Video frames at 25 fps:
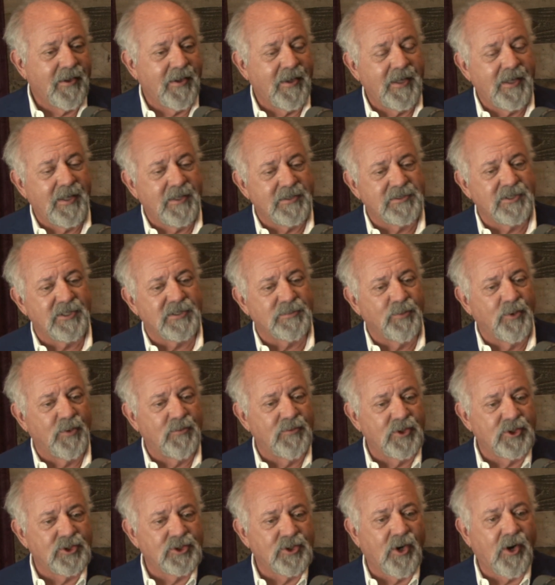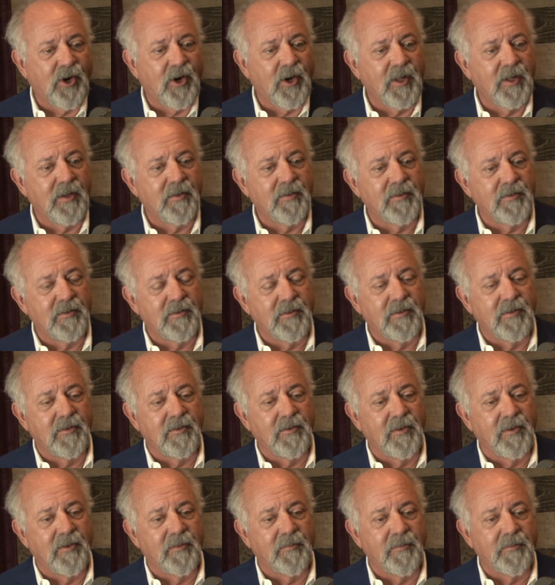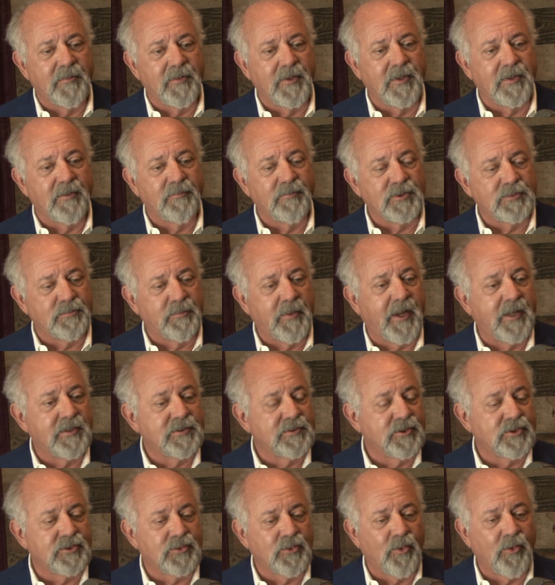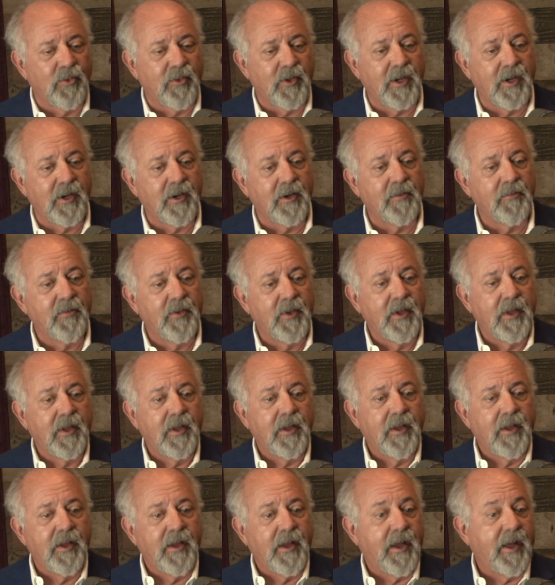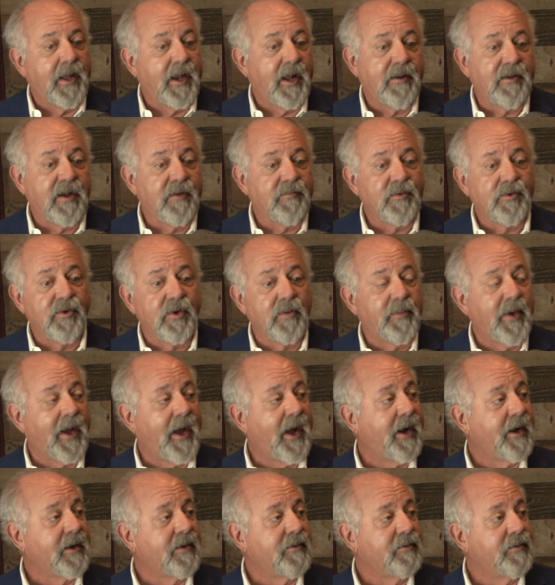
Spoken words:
He had since moved to Charlotte and was managing the store there. And I never looked back.